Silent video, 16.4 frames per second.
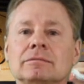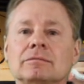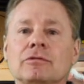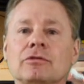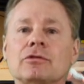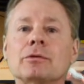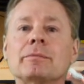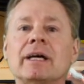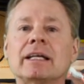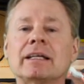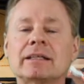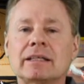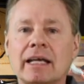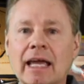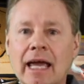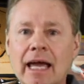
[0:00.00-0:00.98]

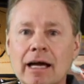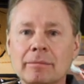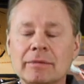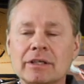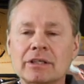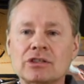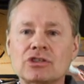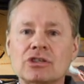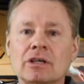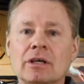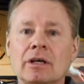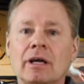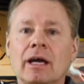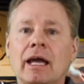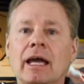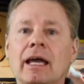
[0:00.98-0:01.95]
fermented cabbage,
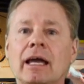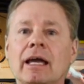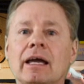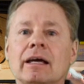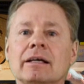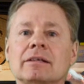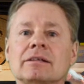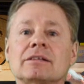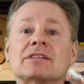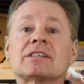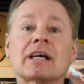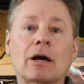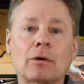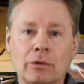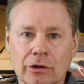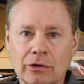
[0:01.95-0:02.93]
and
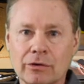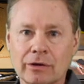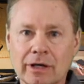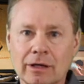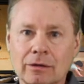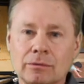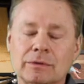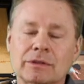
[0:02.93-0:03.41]
sauerkraut,